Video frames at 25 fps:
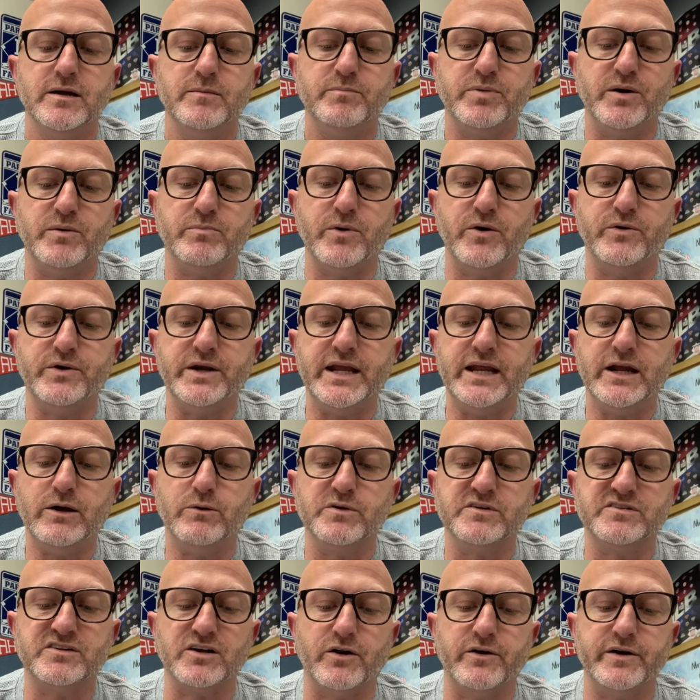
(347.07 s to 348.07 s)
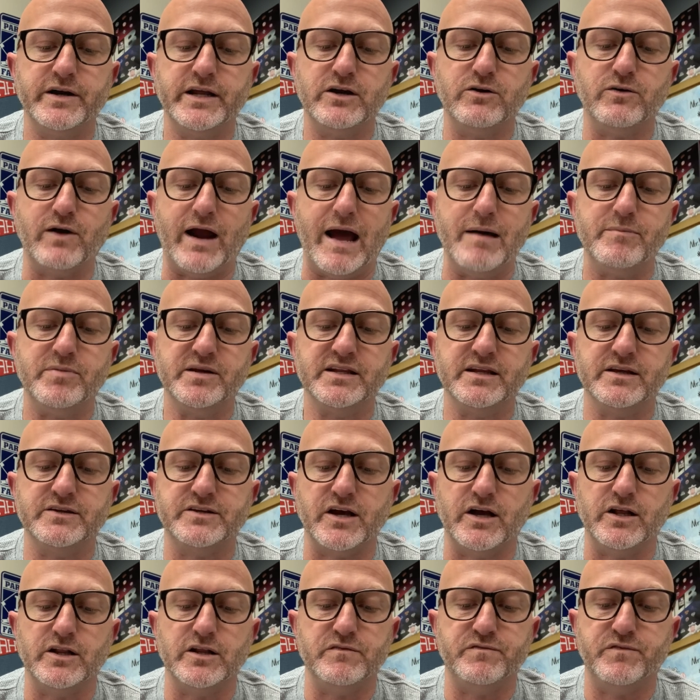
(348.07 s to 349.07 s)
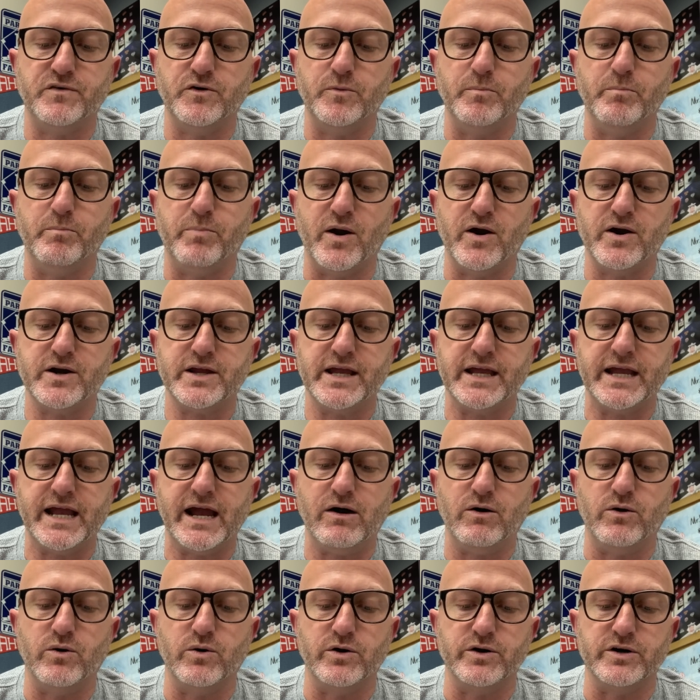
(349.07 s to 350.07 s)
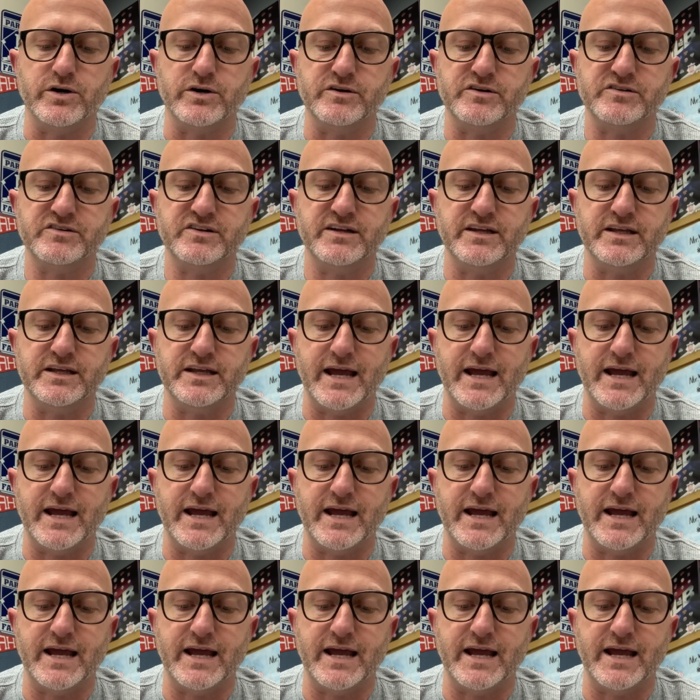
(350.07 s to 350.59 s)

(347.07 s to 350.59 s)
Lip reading: But Monique was already grabbing the telephone, barking out orders.